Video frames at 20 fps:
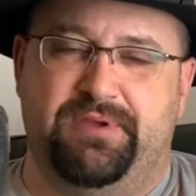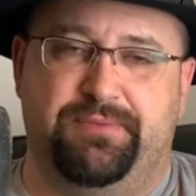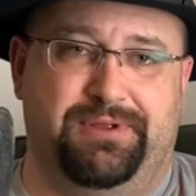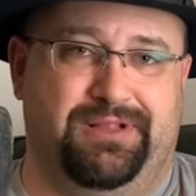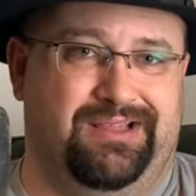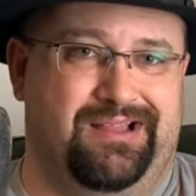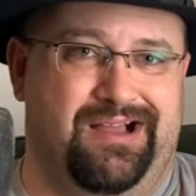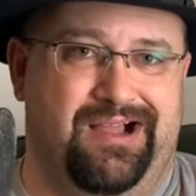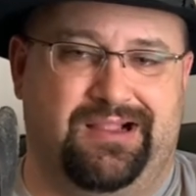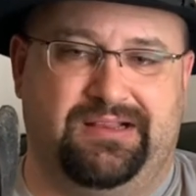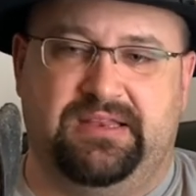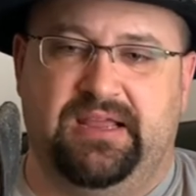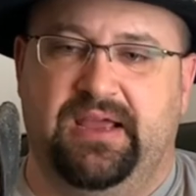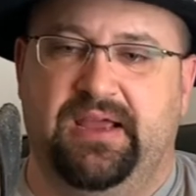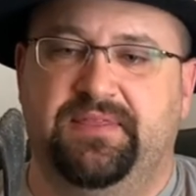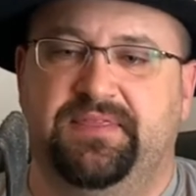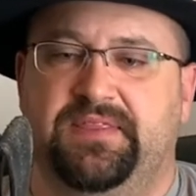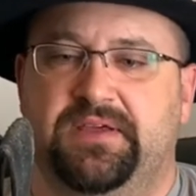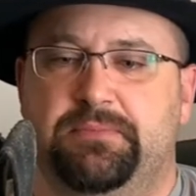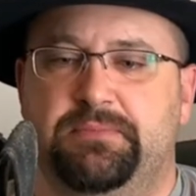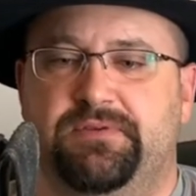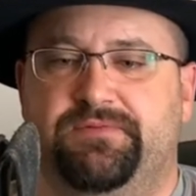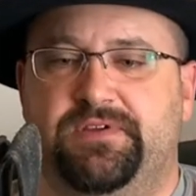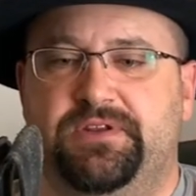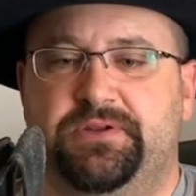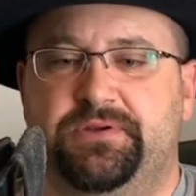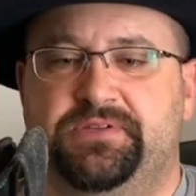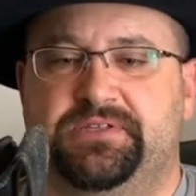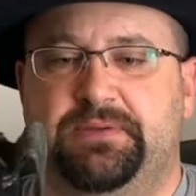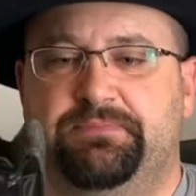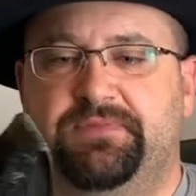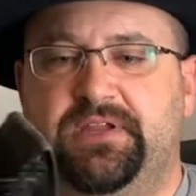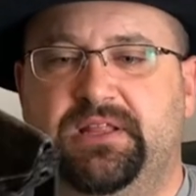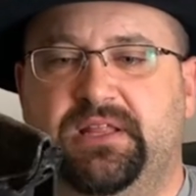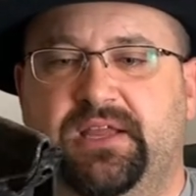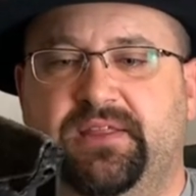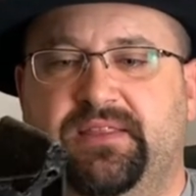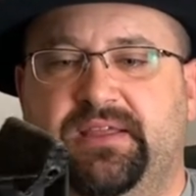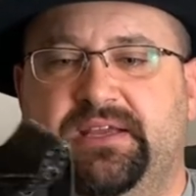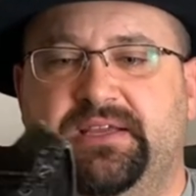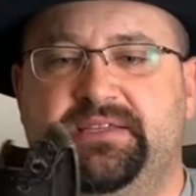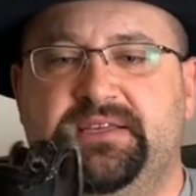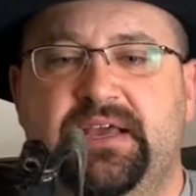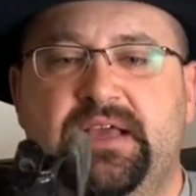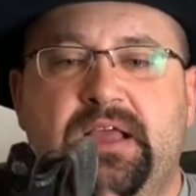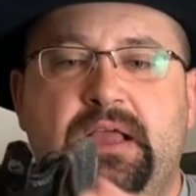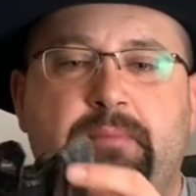Maybe Loctite them if you do something like this.